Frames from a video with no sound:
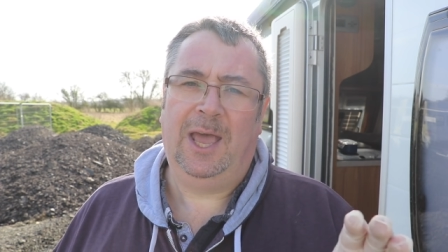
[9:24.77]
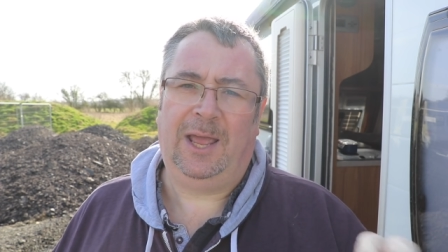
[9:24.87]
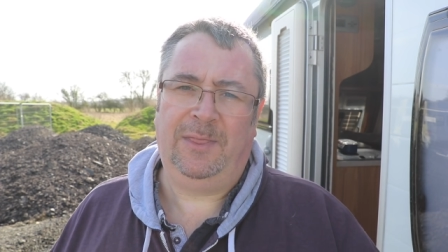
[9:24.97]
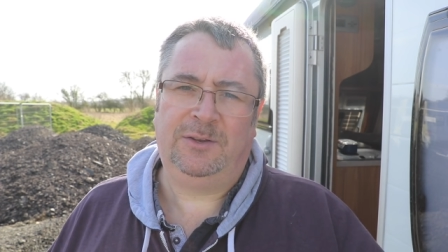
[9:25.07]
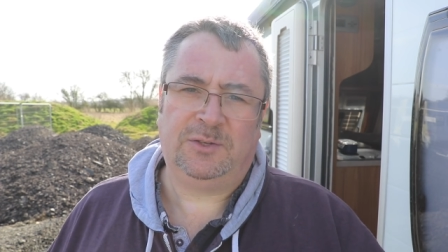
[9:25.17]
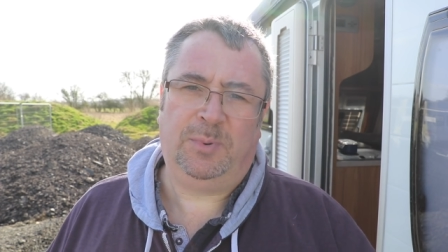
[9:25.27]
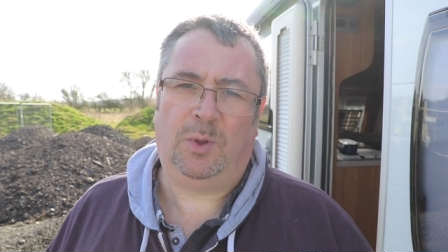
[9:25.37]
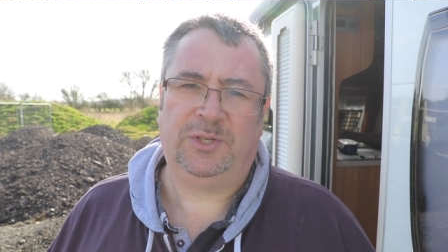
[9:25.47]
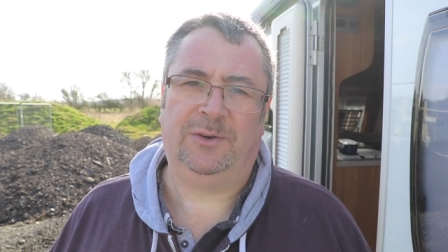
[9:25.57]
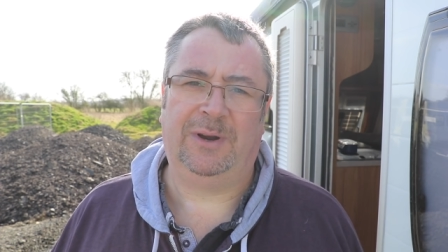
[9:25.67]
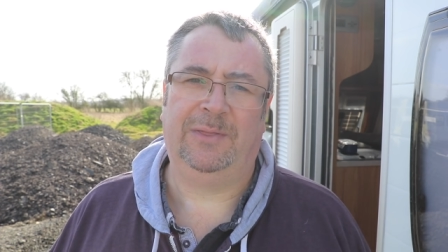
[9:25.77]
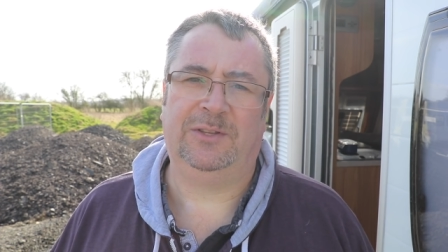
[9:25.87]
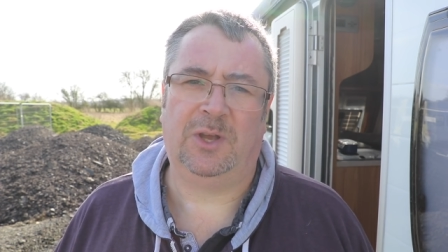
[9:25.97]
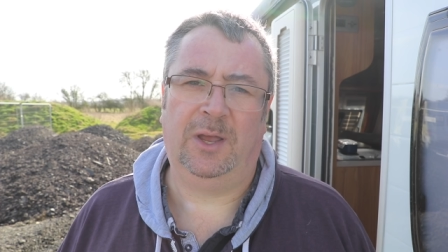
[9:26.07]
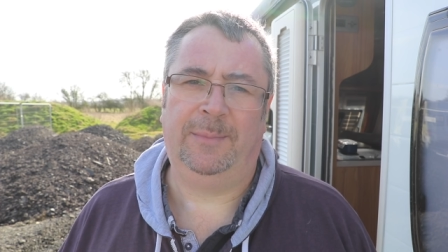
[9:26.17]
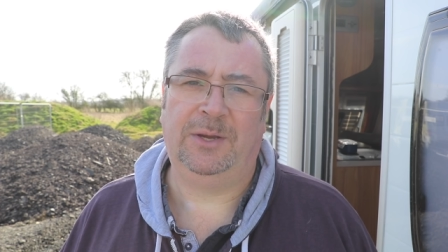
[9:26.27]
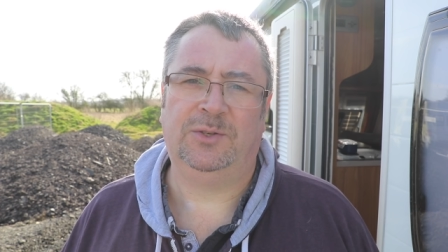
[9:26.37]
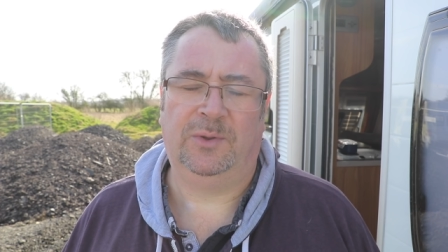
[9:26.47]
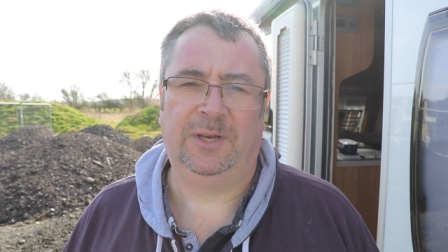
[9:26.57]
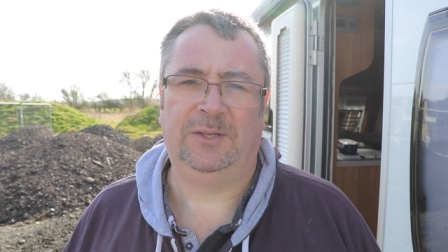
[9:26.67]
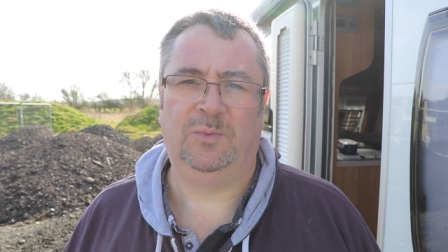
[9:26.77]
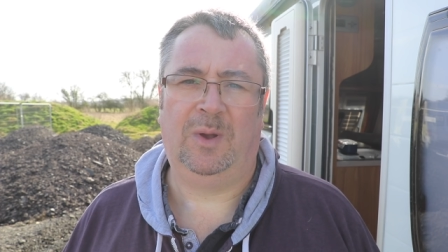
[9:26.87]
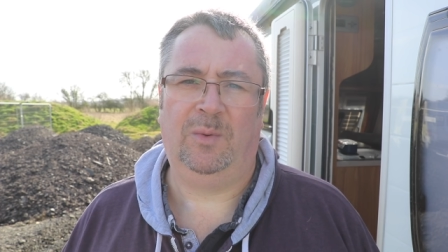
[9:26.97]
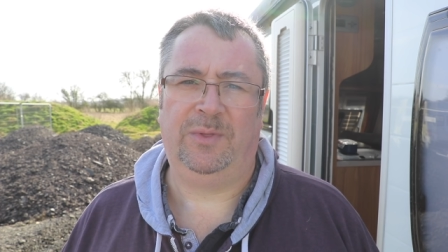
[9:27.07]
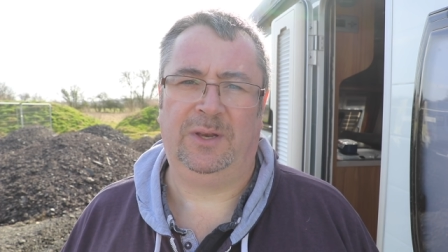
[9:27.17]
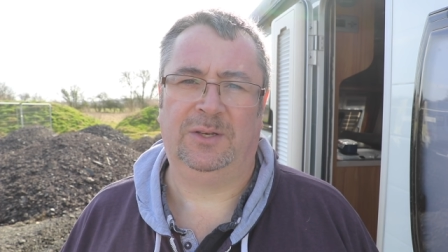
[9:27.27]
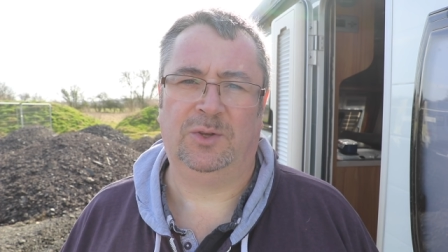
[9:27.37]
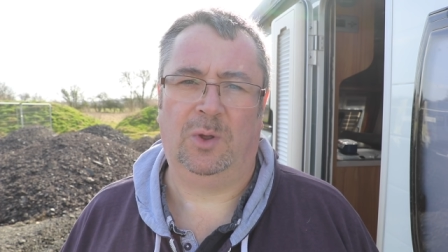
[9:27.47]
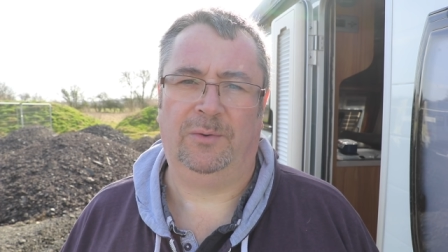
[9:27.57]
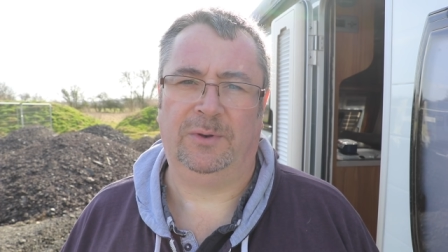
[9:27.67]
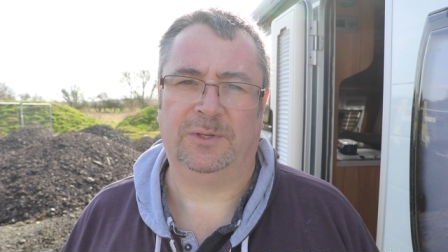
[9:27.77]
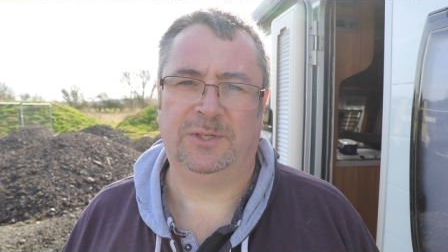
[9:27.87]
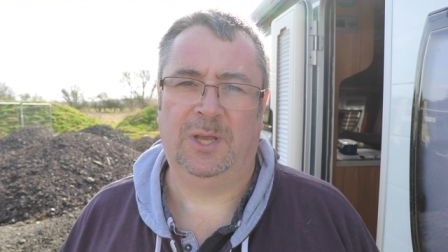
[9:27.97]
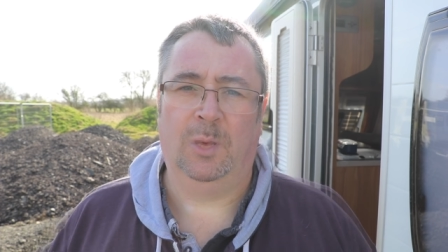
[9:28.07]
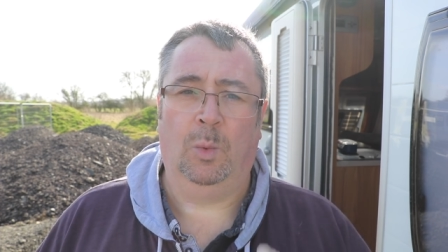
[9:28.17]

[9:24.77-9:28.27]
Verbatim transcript: and then just plot it around the tyre and make sure that it's well within tolerance.